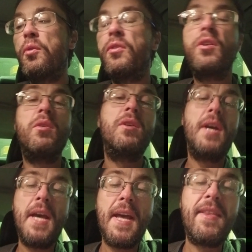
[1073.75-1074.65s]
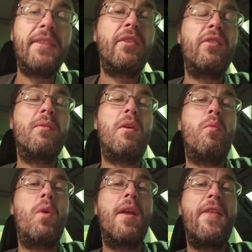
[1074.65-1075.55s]
So this is
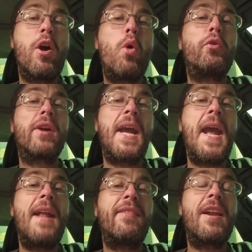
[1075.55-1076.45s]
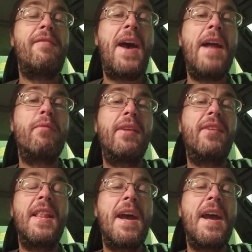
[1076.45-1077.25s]
one of the older cans that I've had recently.